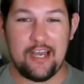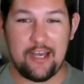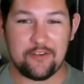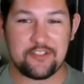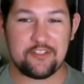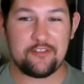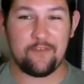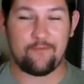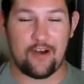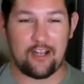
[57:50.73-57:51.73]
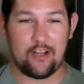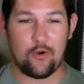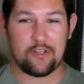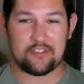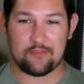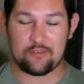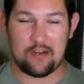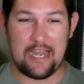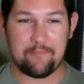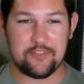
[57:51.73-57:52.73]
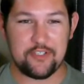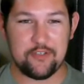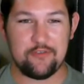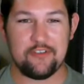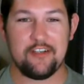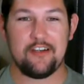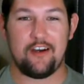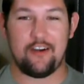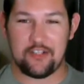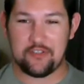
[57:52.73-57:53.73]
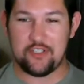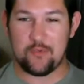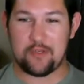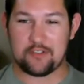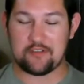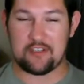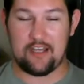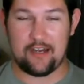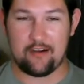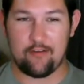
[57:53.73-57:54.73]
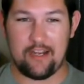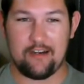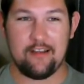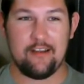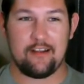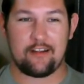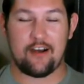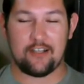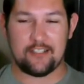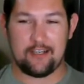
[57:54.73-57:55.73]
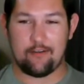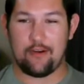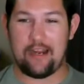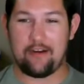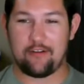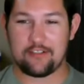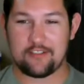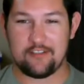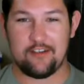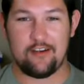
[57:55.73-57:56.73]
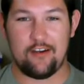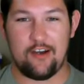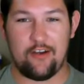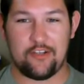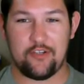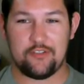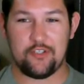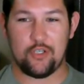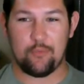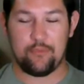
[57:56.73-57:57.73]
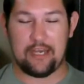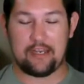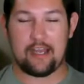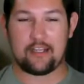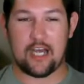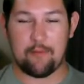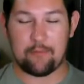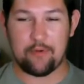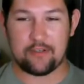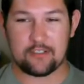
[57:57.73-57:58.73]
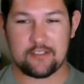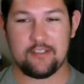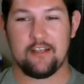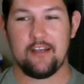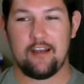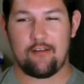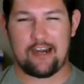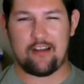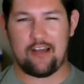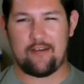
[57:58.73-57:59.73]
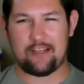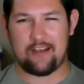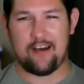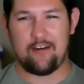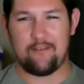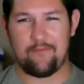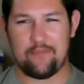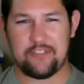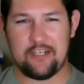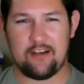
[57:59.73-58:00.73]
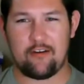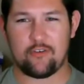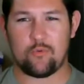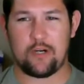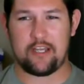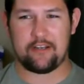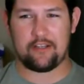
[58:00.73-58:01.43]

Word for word: else to follow and subscribe to on YouTube because there's a lot of great content creators on YouTube that like comic books. Right now, I have like 115, 120 on